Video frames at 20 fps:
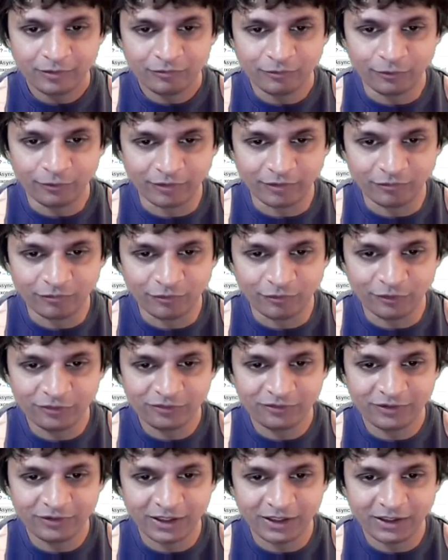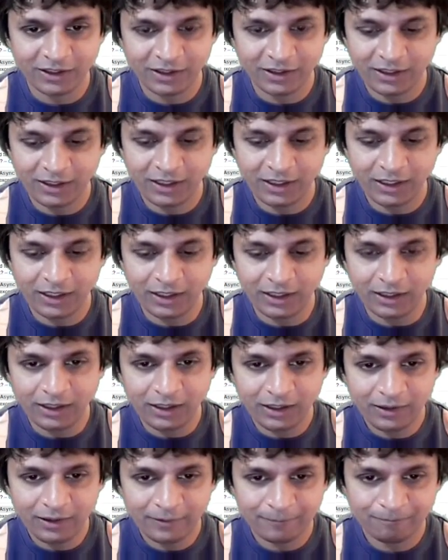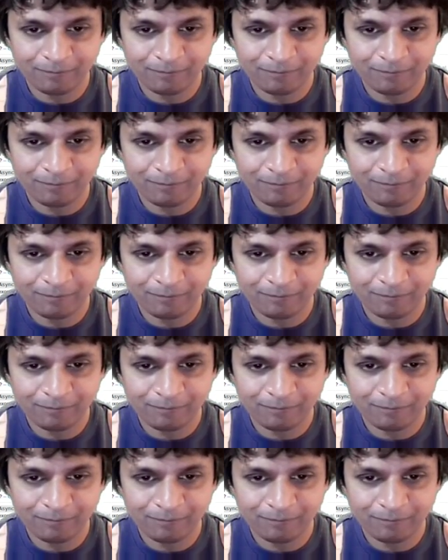okay, for string key.